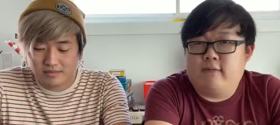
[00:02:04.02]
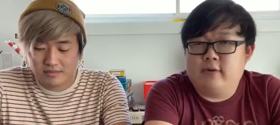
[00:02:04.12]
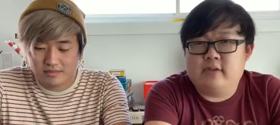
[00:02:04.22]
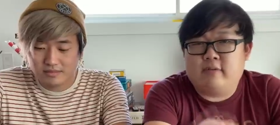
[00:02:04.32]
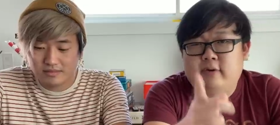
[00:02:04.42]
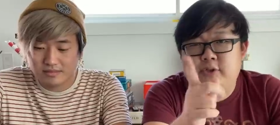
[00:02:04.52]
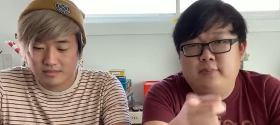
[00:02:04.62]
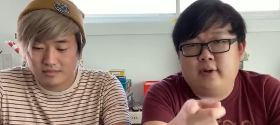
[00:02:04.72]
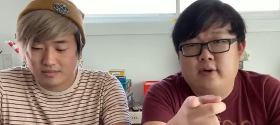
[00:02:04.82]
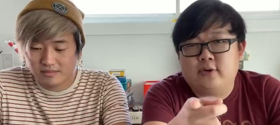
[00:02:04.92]
Speaker 1: first off, why don't you
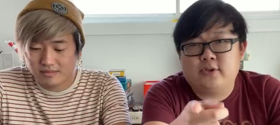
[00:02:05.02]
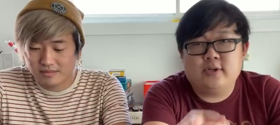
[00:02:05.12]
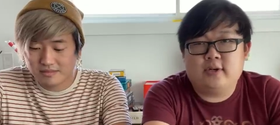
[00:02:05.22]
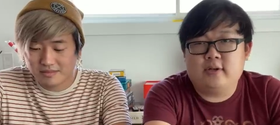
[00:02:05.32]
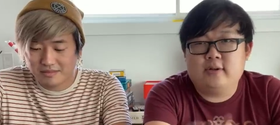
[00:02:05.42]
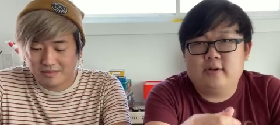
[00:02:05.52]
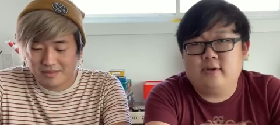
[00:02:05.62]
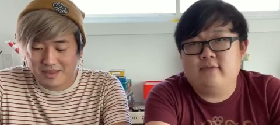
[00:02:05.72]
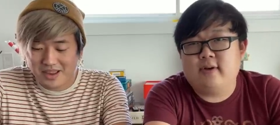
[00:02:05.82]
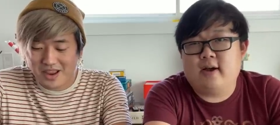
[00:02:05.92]
plug your shit?
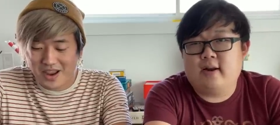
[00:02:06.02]
You've got.